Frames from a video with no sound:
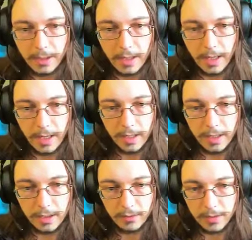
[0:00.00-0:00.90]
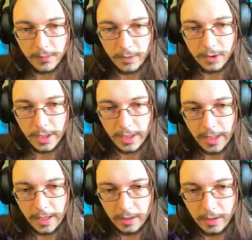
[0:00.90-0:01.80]
And I don't appreciate it
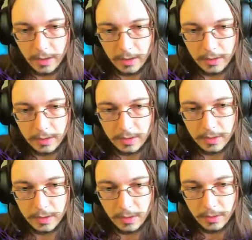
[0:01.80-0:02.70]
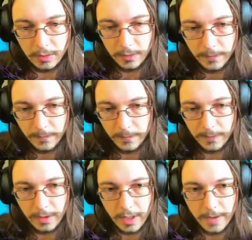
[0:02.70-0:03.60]
at all. So,
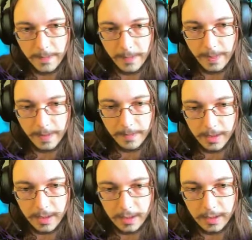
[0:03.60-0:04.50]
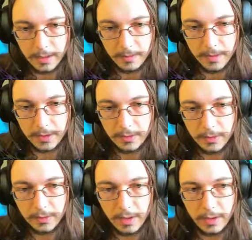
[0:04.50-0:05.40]
uh, but killing them is going
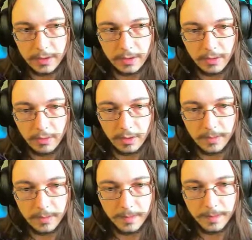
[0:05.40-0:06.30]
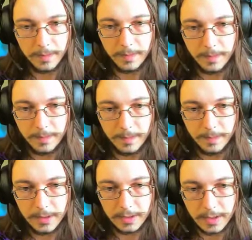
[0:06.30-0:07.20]
to cause horrible,
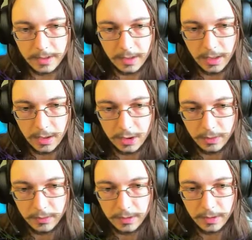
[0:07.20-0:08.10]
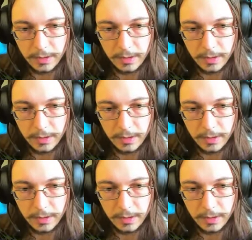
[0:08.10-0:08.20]
disgusting issues